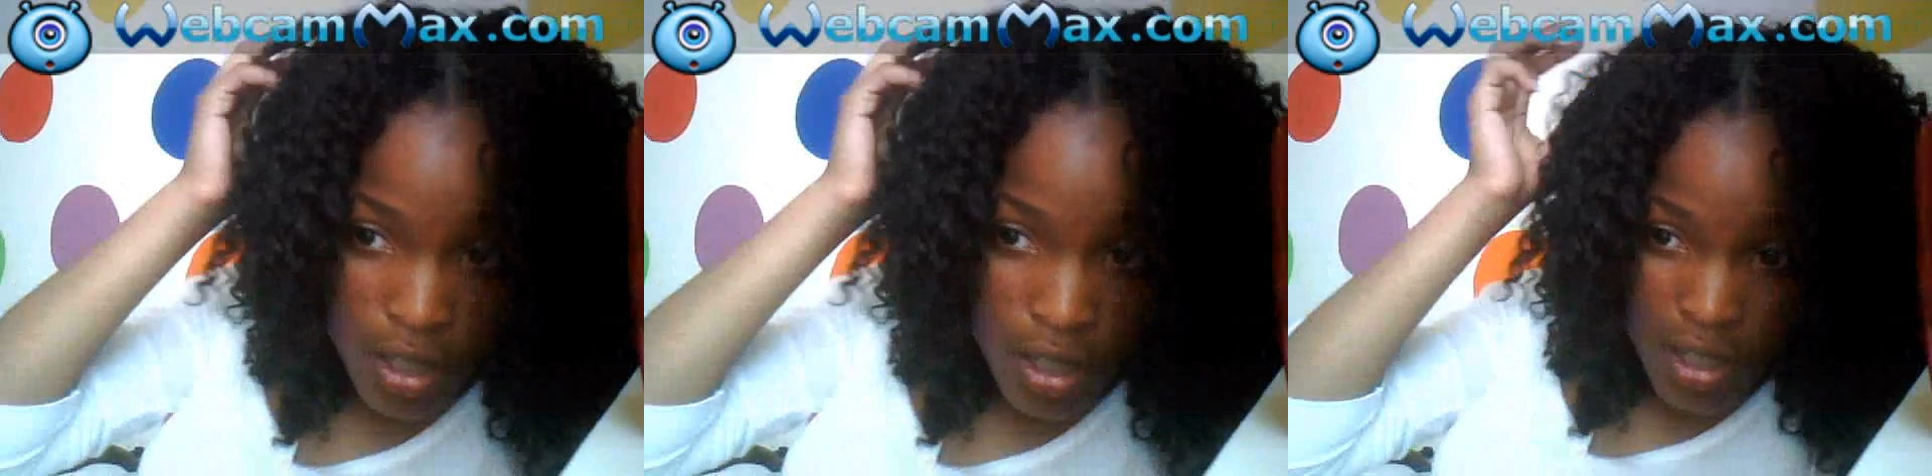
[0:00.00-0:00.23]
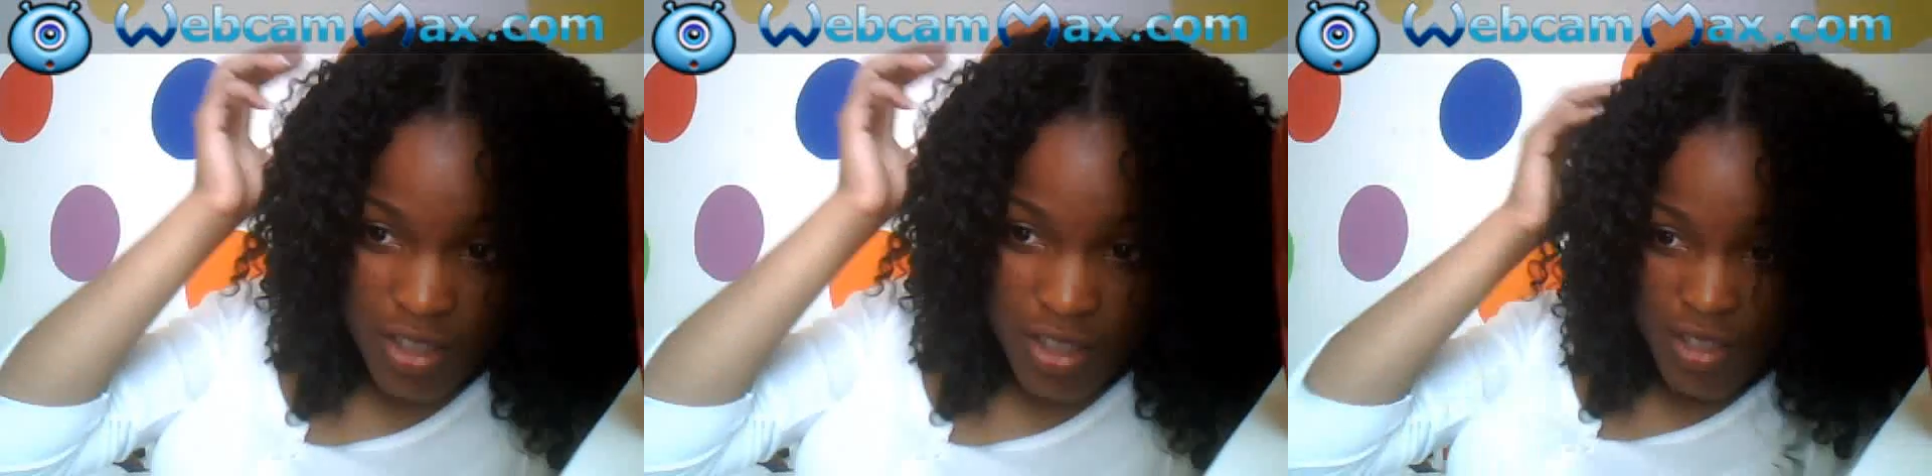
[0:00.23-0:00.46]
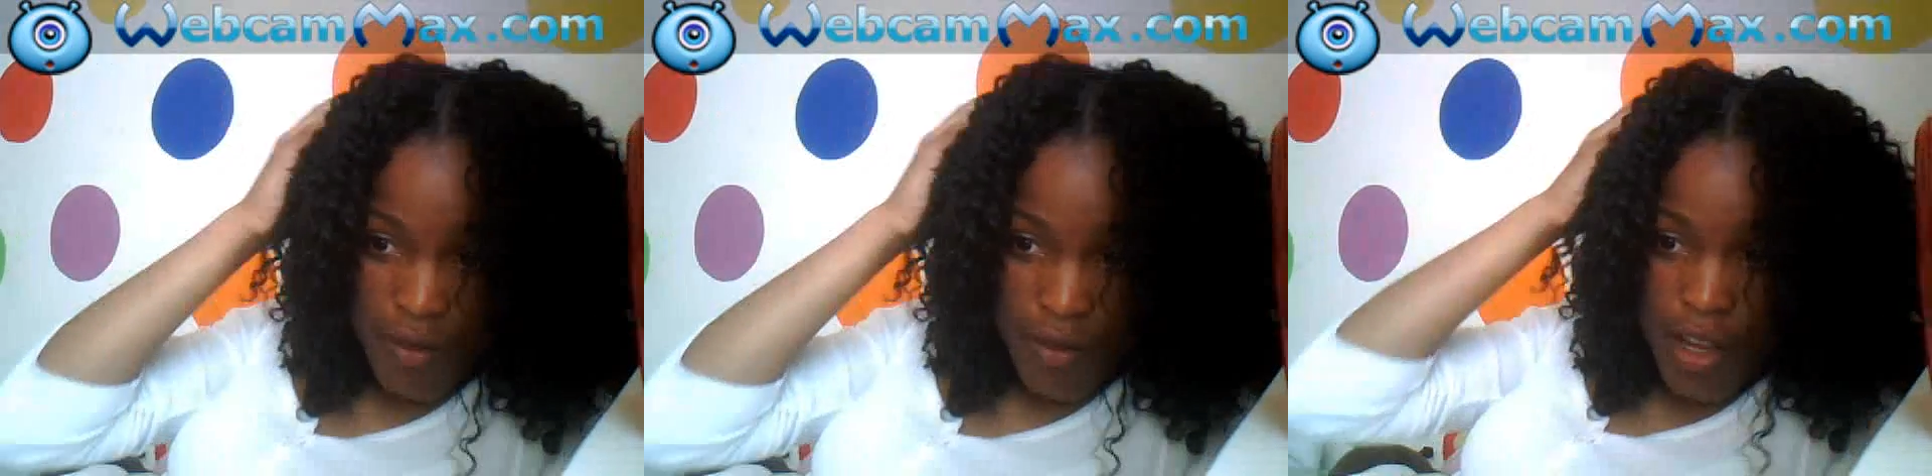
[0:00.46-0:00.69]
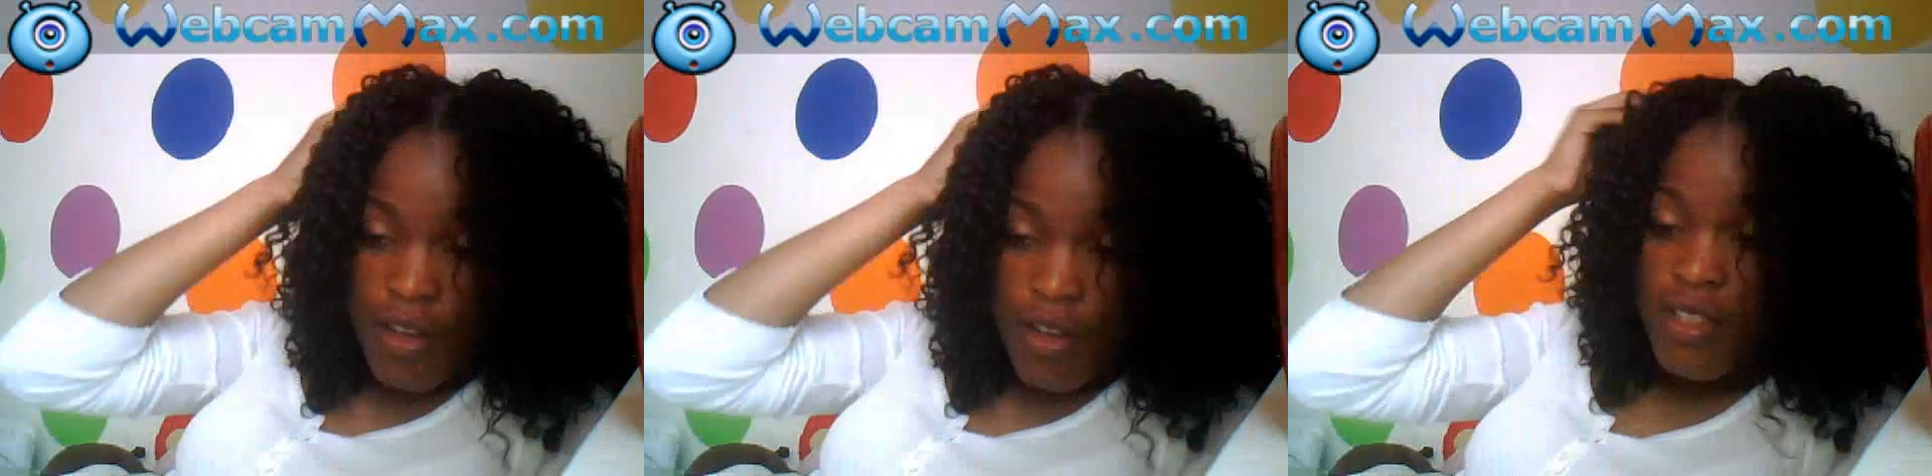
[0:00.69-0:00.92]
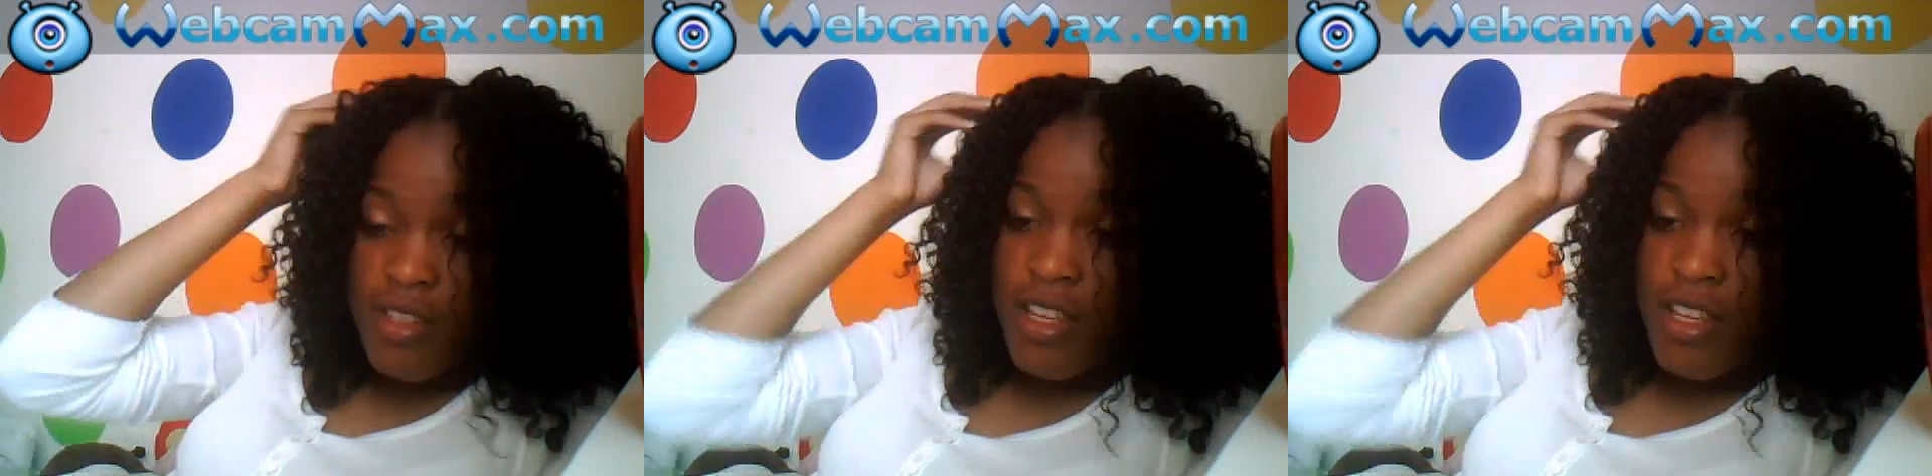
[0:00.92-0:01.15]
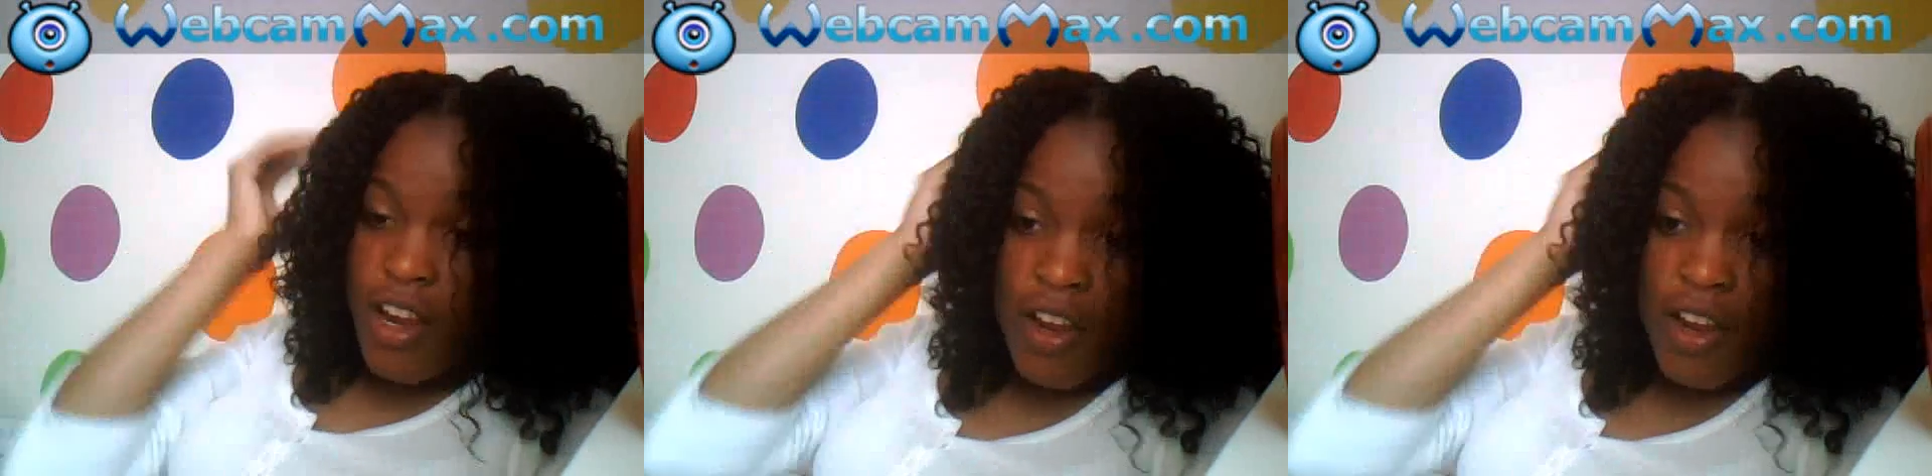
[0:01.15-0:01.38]
just around this
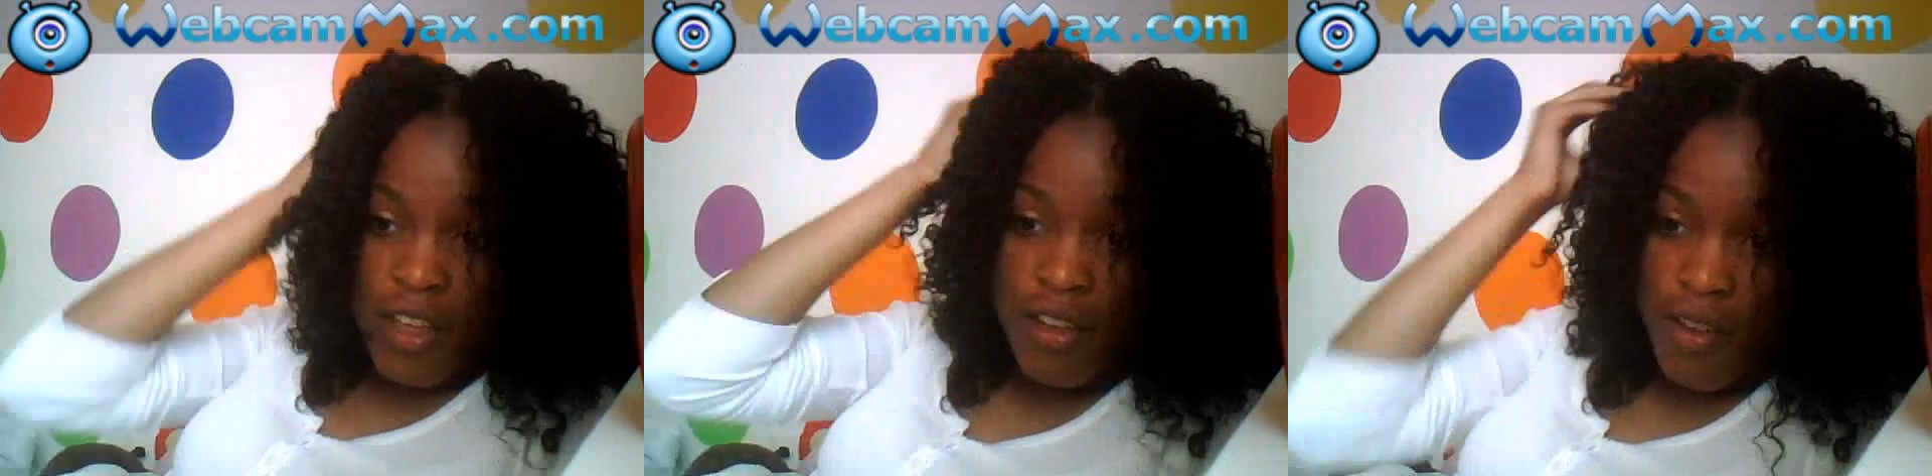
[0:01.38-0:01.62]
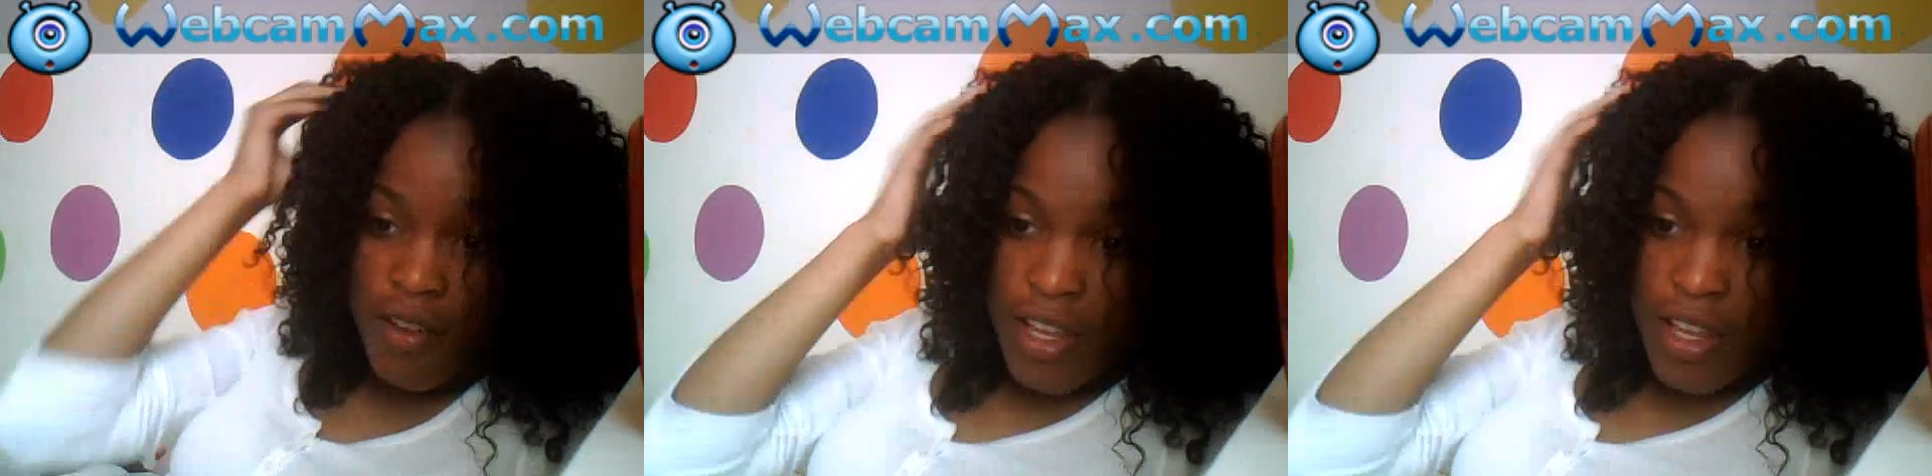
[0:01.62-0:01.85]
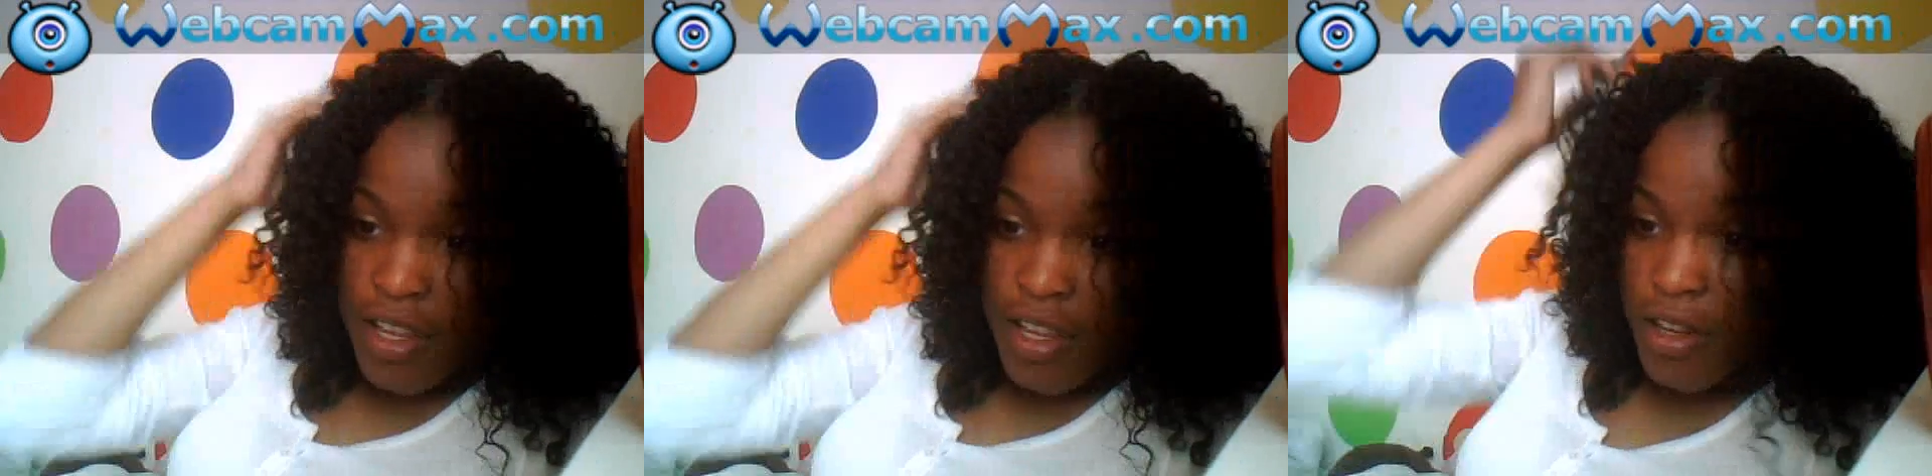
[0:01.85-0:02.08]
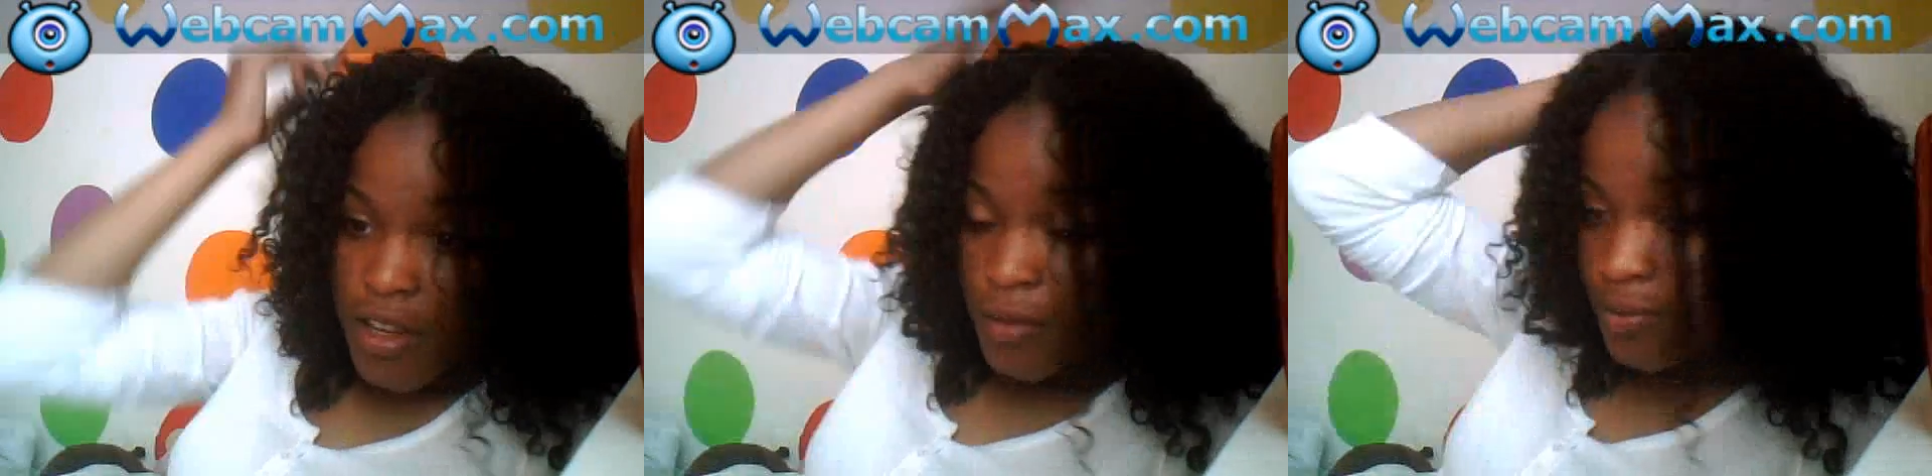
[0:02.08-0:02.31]
area right here.